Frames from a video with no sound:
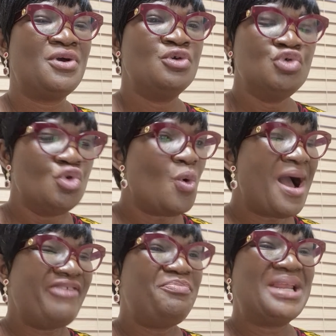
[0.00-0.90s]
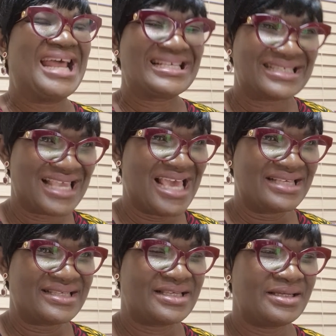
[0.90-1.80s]
You have been
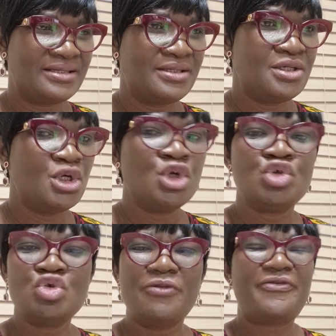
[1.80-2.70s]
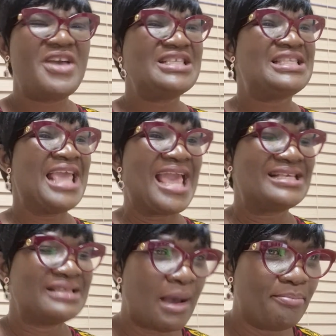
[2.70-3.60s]
assessed. You faced the
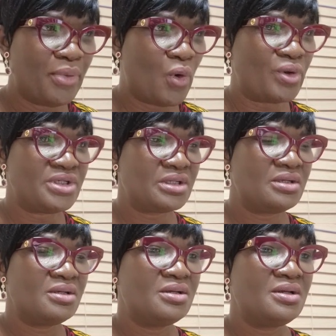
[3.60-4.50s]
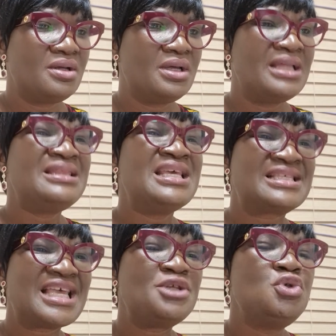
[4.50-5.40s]
exam board. They
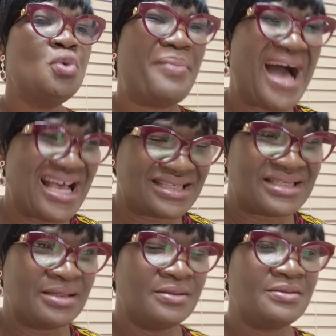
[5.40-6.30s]
said you passed.